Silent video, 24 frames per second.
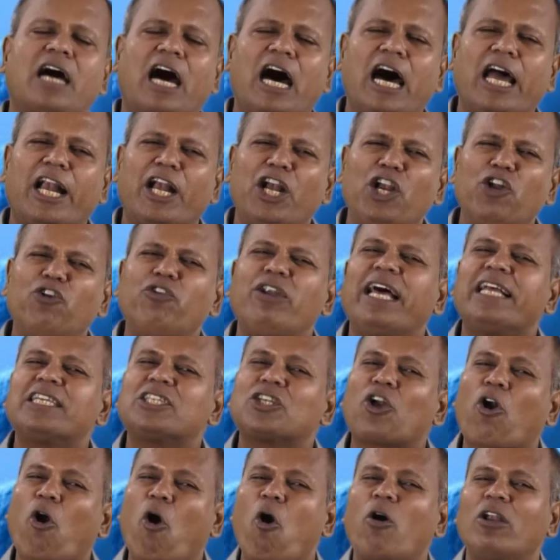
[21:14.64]
are known as
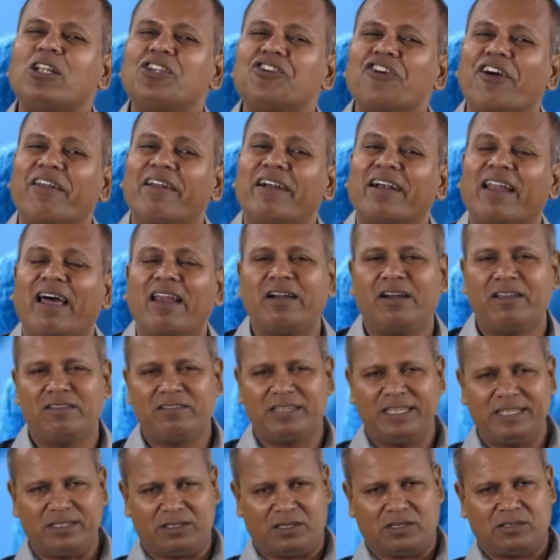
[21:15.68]
congenital
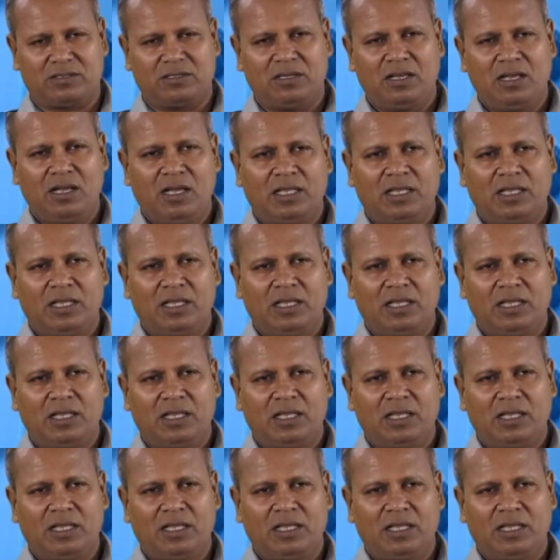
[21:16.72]
diseases.